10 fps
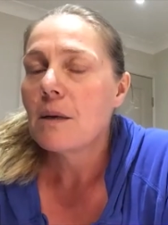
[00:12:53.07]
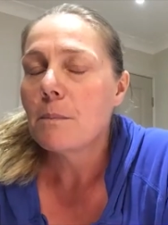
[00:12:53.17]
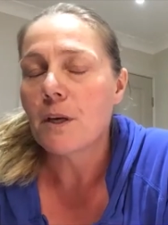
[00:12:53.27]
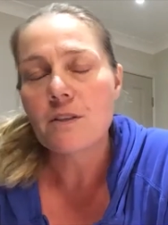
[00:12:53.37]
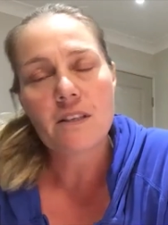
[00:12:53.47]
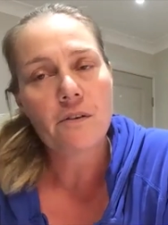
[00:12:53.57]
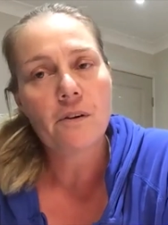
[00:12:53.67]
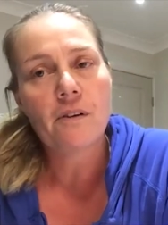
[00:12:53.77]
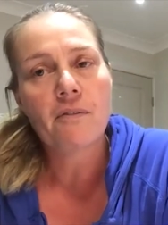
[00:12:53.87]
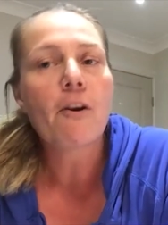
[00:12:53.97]
because
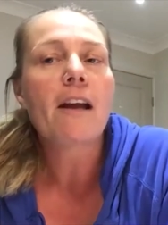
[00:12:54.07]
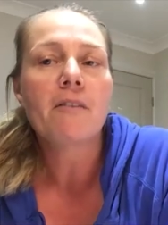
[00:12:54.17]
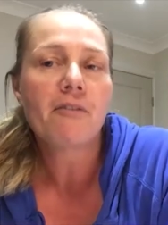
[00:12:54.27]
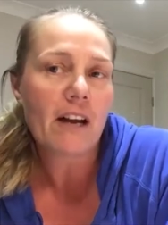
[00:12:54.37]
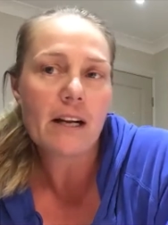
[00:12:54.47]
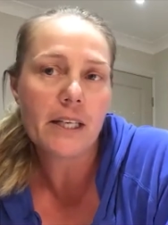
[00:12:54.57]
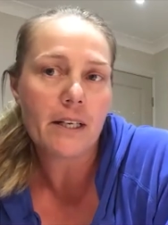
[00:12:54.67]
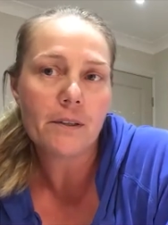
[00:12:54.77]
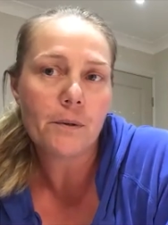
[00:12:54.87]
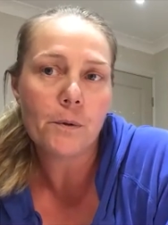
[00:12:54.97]
they're afraid of
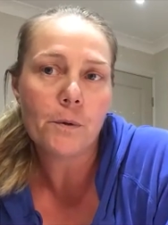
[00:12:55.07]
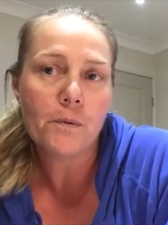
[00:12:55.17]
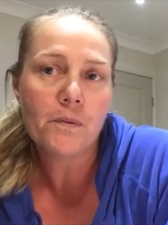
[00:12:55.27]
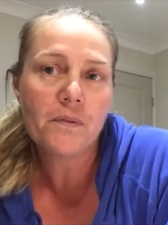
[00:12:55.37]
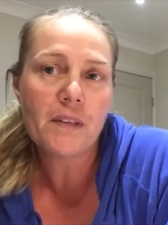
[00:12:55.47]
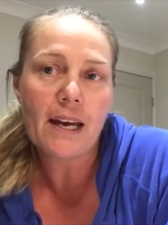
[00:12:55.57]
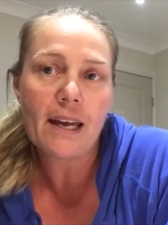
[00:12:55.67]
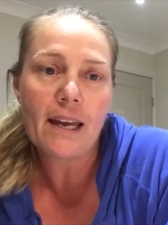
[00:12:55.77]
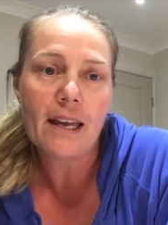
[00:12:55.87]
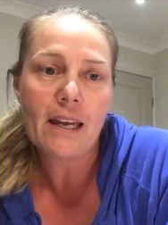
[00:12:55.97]
failure or
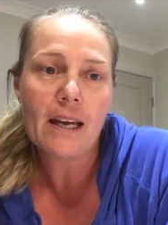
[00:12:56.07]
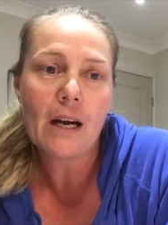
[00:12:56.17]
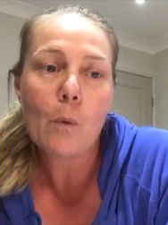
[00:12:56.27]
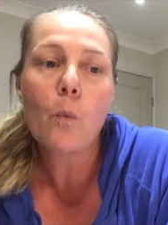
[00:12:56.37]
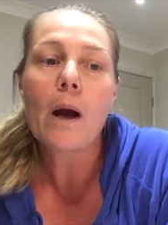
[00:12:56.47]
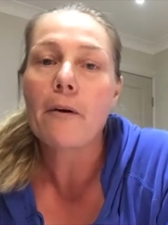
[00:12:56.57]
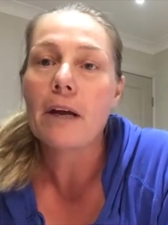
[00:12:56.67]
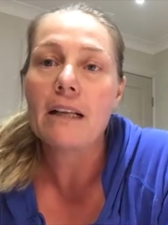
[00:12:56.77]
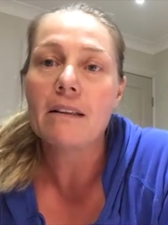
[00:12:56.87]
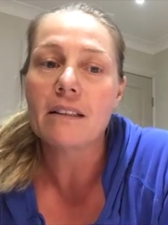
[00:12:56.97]
they are
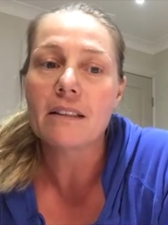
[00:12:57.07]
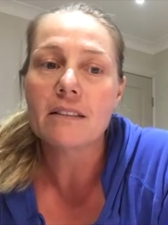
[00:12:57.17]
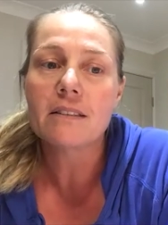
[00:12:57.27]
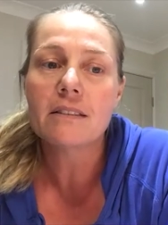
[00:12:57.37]
worried that,